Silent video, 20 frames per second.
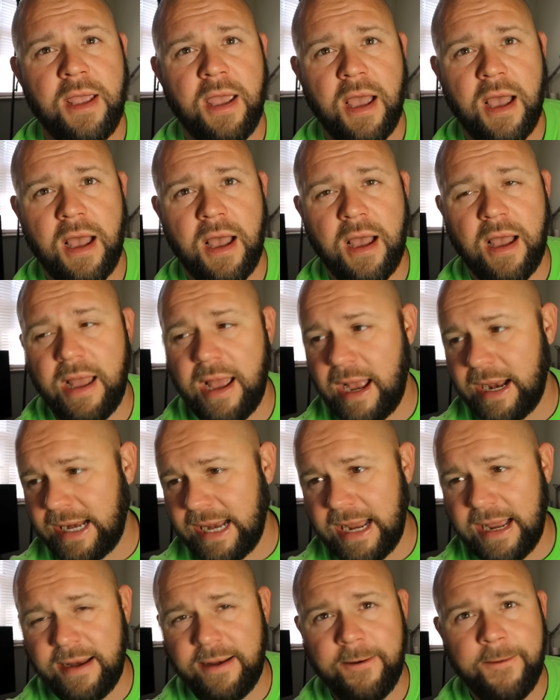
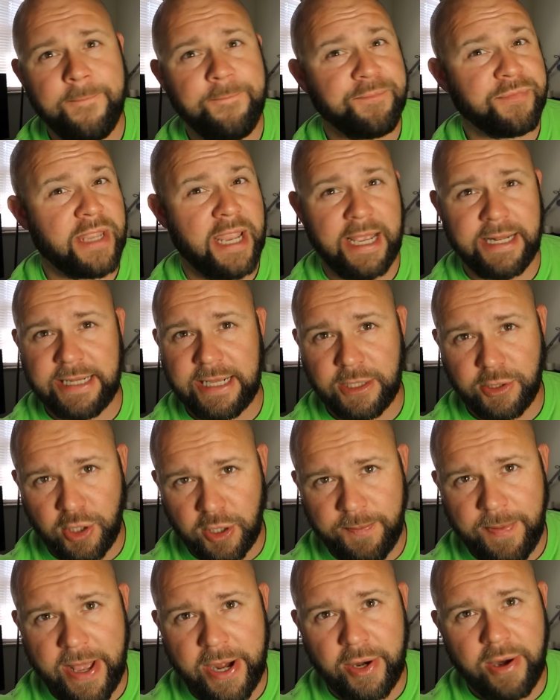Again, can they
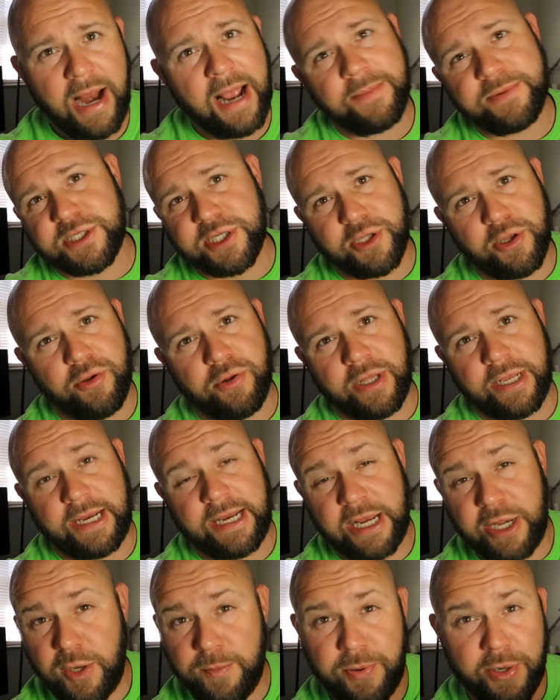look better? Absolutely.
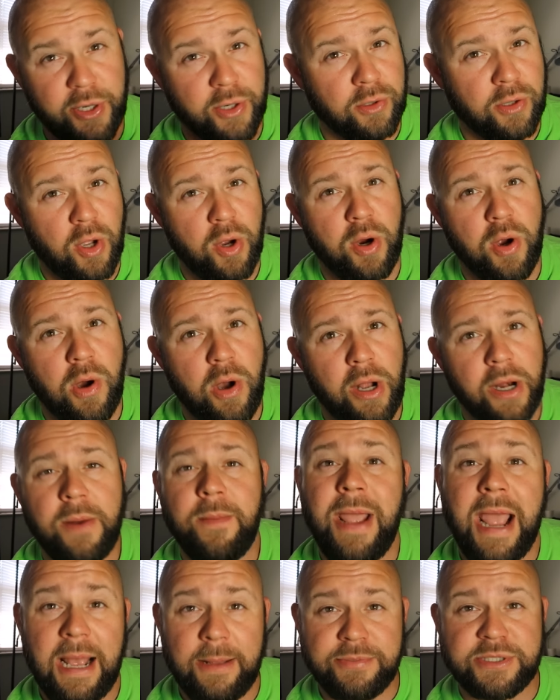Can you put your logo on them?
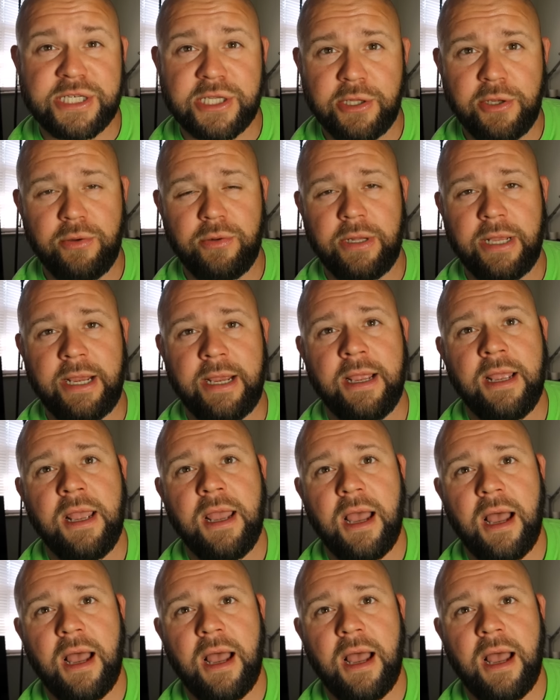Absolutely.